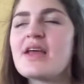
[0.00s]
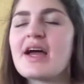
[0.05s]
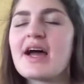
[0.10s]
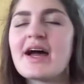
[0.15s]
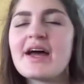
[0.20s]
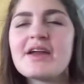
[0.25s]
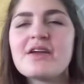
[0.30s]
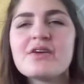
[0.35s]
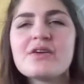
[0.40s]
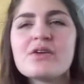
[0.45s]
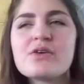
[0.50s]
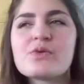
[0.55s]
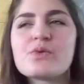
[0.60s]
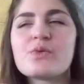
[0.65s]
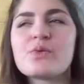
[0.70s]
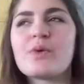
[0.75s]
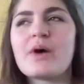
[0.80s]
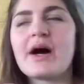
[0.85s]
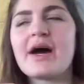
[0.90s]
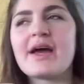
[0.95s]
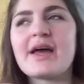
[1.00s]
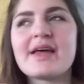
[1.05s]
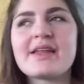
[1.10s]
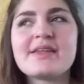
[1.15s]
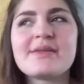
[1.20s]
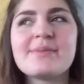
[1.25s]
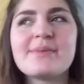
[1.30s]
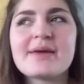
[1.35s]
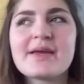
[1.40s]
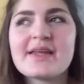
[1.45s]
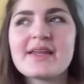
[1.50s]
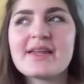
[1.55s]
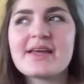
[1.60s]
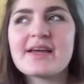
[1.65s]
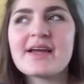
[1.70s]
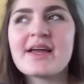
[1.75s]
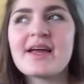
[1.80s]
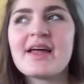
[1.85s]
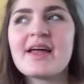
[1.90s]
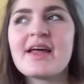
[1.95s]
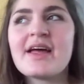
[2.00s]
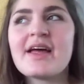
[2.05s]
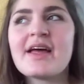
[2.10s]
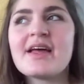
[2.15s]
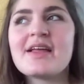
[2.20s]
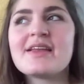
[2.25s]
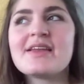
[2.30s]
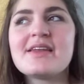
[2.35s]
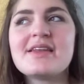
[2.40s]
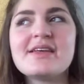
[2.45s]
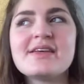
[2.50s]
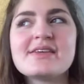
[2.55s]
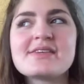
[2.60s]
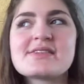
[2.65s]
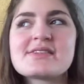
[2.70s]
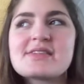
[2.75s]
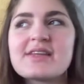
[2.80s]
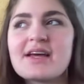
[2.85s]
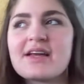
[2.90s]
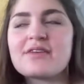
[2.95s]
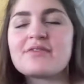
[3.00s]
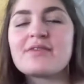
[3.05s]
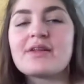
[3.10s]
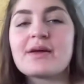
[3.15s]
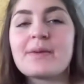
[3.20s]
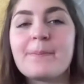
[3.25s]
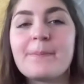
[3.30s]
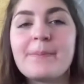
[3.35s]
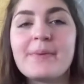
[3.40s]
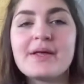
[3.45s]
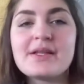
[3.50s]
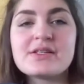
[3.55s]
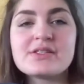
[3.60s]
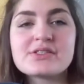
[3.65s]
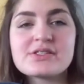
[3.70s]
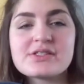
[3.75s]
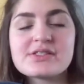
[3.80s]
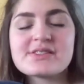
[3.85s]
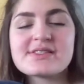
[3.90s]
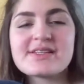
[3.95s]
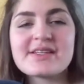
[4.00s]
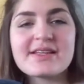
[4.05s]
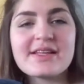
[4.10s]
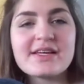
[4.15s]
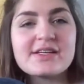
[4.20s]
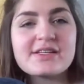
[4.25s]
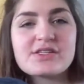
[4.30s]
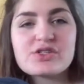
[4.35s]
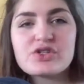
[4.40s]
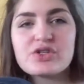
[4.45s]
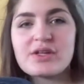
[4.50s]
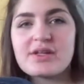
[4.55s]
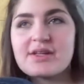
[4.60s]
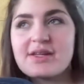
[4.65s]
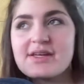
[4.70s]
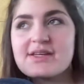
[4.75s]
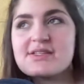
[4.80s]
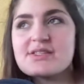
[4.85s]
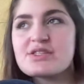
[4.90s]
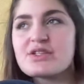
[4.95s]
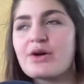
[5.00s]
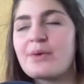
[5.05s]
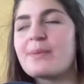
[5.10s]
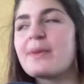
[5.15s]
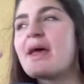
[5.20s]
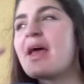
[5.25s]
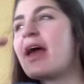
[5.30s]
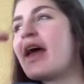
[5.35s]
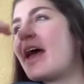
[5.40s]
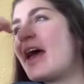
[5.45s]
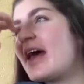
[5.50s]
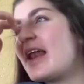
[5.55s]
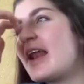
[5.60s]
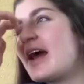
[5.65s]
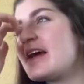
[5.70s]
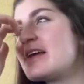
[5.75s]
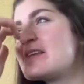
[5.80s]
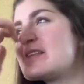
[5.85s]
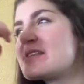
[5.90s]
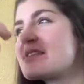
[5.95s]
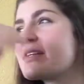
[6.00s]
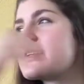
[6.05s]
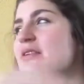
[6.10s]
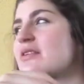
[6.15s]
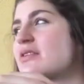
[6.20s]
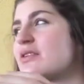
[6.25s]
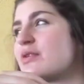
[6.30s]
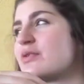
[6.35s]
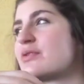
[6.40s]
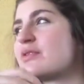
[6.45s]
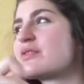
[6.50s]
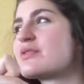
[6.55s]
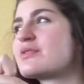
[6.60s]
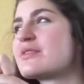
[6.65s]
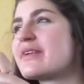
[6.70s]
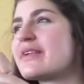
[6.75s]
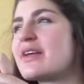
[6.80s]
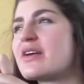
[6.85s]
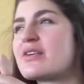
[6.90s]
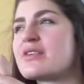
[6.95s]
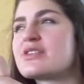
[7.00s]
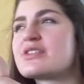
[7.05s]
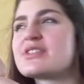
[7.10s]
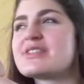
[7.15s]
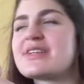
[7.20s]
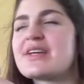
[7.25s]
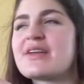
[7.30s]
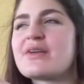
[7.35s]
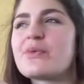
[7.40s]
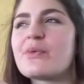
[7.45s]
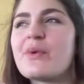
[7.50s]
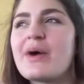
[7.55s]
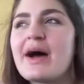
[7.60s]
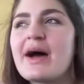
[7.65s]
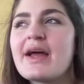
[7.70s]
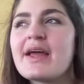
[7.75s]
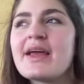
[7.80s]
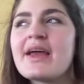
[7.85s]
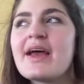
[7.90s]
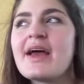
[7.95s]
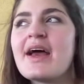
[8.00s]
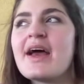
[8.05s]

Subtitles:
I don't know why at the beginning these kind of like binges they stopped, and I still don't really understand why.